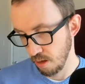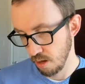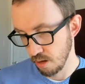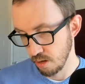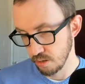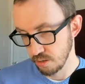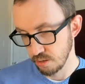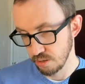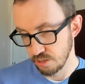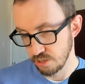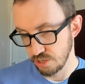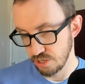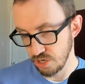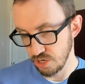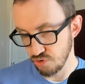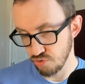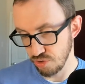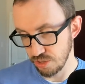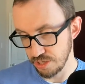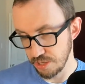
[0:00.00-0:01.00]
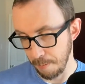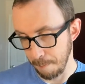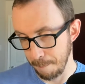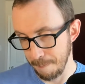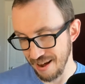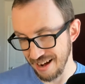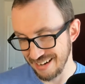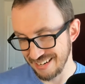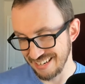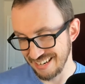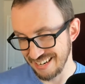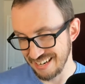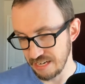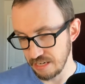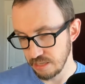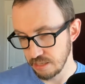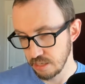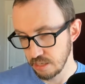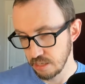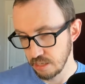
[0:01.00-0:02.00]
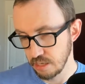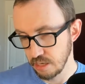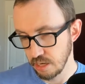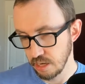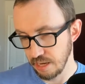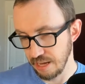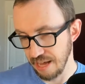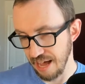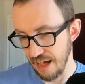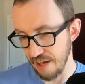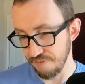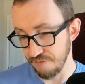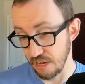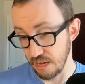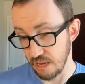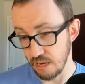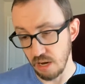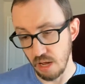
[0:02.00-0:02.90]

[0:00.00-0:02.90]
citrus pectin, caffeine,